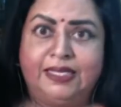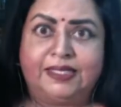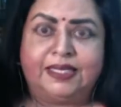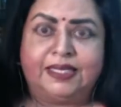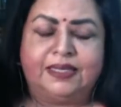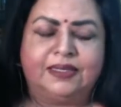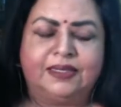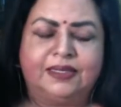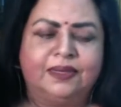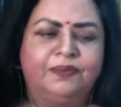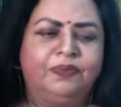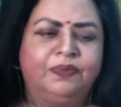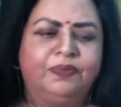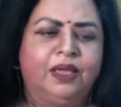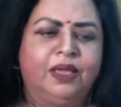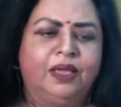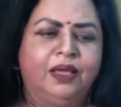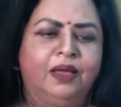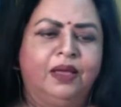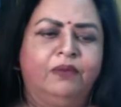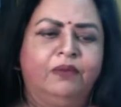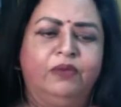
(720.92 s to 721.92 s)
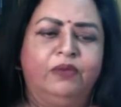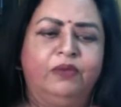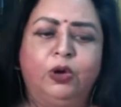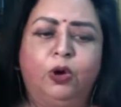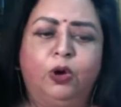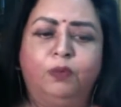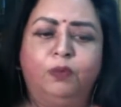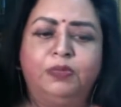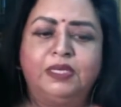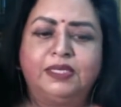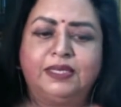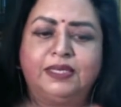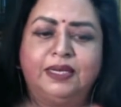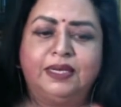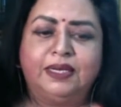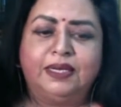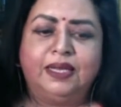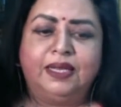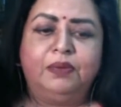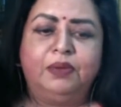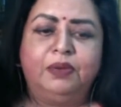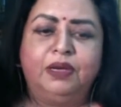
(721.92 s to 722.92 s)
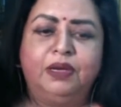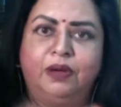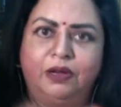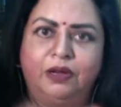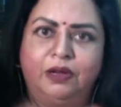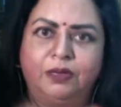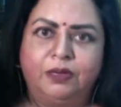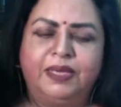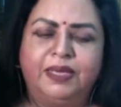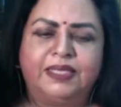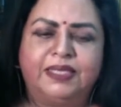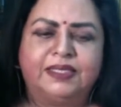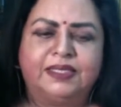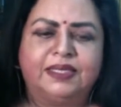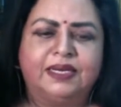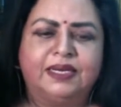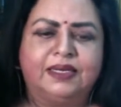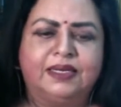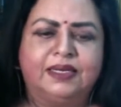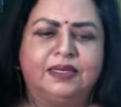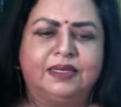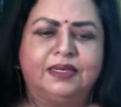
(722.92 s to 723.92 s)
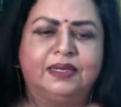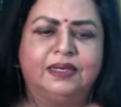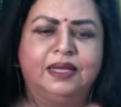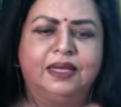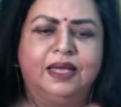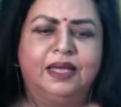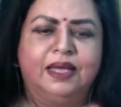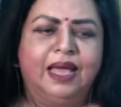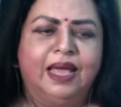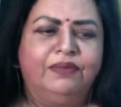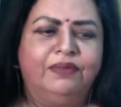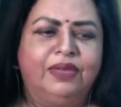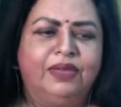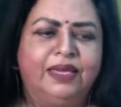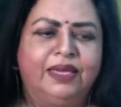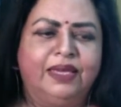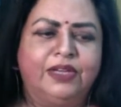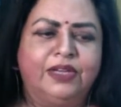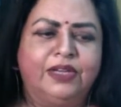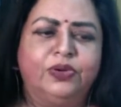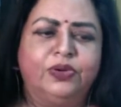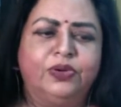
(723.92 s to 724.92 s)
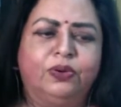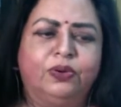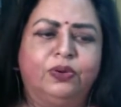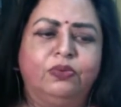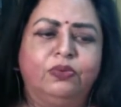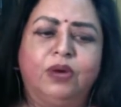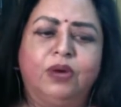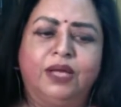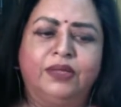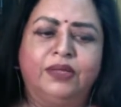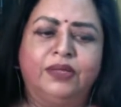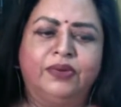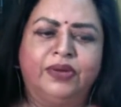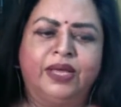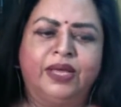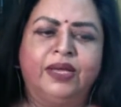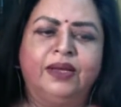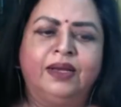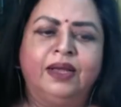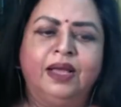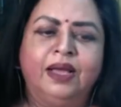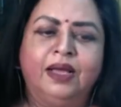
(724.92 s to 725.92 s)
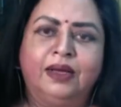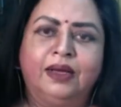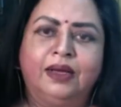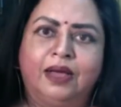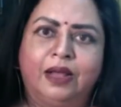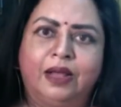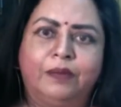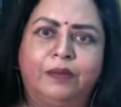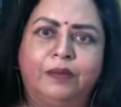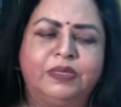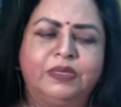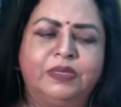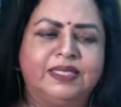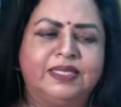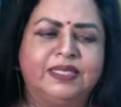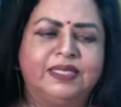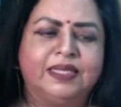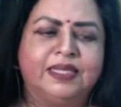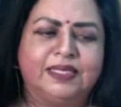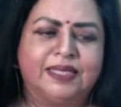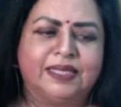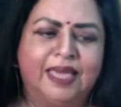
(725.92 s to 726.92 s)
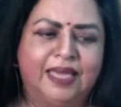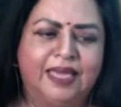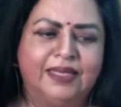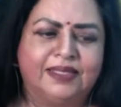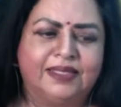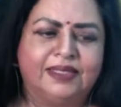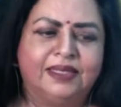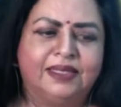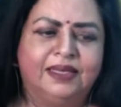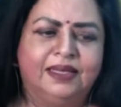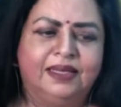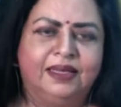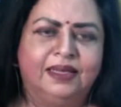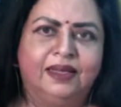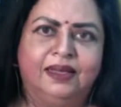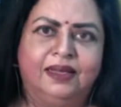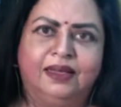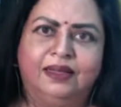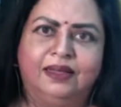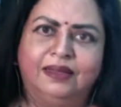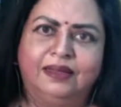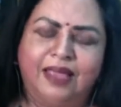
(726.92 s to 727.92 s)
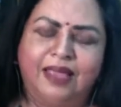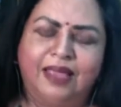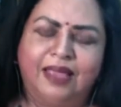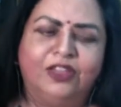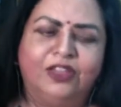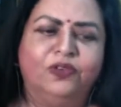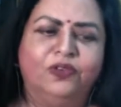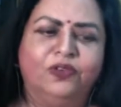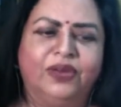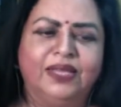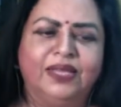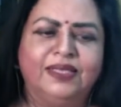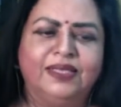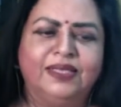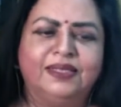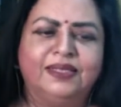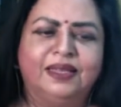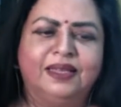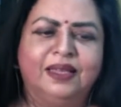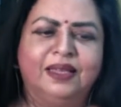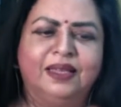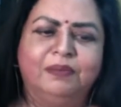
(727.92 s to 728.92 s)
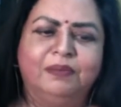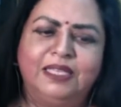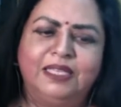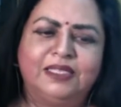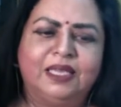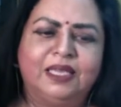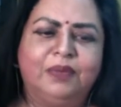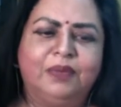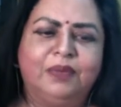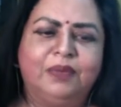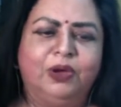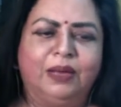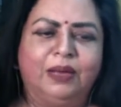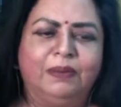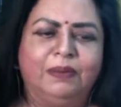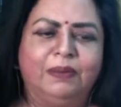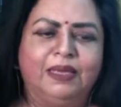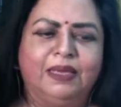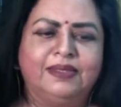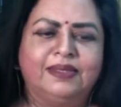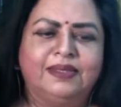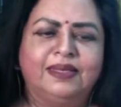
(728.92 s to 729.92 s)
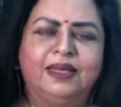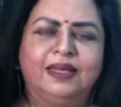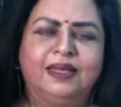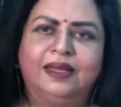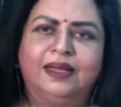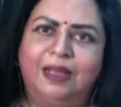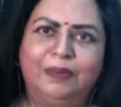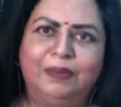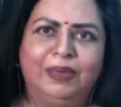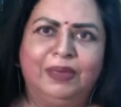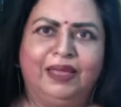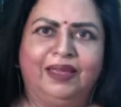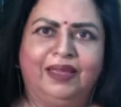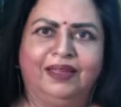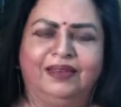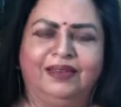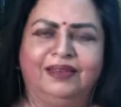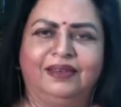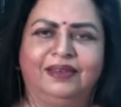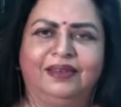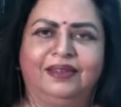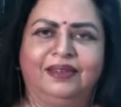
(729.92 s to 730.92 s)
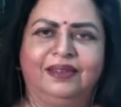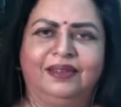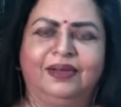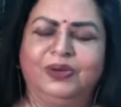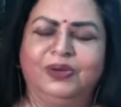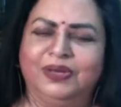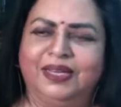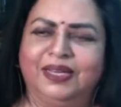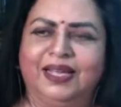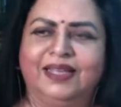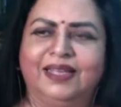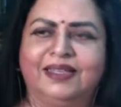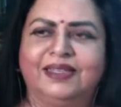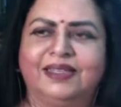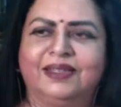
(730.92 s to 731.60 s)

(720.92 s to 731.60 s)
it. We hope this delay will not be extended and we get to know who are the real culprits in this case. Thank you, friends. Please keep your comments coming in. Good night.